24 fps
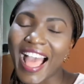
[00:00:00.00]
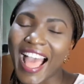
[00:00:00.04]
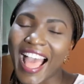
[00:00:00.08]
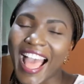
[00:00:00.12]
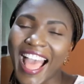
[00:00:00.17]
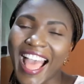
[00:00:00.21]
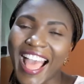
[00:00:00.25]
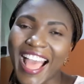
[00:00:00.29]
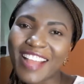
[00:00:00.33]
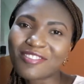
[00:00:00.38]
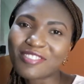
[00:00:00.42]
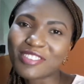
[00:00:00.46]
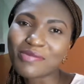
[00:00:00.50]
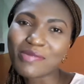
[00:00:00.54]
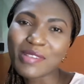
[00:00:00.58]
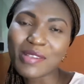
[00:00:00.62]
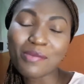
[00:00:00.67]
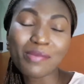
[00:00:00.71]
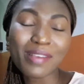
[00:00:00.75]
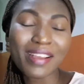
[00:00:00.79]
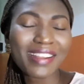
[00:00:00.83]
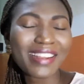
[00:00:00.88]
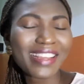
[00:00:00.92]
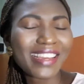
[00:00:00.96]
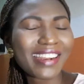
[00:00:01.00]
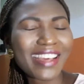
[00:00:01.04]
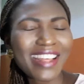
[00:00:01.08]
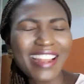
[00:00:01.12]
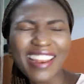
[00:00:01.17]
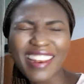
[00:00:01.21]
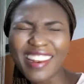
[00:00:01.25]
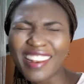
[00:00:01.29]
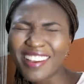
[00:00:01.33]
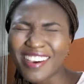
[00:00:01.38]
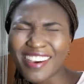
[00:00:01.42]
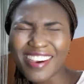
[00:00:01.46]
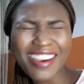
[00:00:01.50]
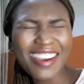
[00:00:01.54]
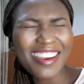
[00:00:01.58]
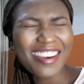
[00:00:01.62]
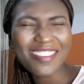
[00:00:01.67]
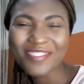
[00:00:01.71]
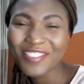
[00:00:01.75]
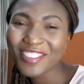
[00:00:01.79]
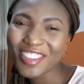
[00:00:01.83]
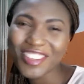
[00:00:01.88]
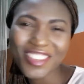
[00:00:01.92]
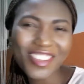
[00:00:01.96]
and remember that I
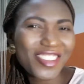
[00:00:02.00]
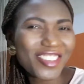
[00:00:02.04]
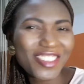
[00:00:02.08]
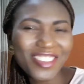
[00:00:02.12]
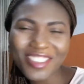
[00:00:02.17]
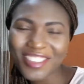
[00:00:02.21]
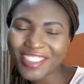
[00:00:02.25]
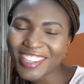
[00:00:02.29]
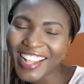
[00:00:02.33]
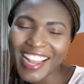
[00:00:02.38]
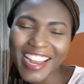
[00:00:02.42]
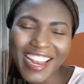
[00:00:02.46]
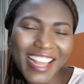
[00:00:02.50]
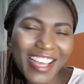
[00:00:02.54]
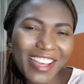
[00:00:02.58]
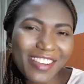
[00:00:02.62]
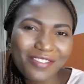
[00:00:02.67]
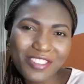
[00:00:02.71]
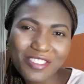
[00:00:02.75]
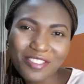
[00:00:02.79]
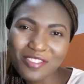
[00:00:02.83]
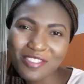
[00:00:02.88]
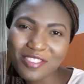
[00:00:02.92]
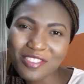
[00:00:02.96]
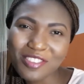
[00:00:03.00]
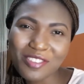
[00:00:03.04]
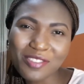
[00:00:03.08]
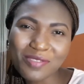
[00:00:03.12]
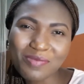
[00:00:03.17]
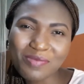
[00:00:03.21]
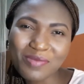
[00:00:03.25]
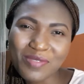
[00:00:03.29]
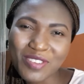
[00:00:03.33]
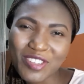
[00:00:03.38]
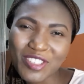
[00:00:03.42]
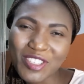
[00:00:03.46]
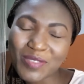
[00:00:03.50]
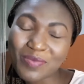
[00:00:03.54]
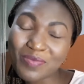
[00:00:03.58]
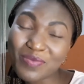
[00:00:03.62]
love you so much.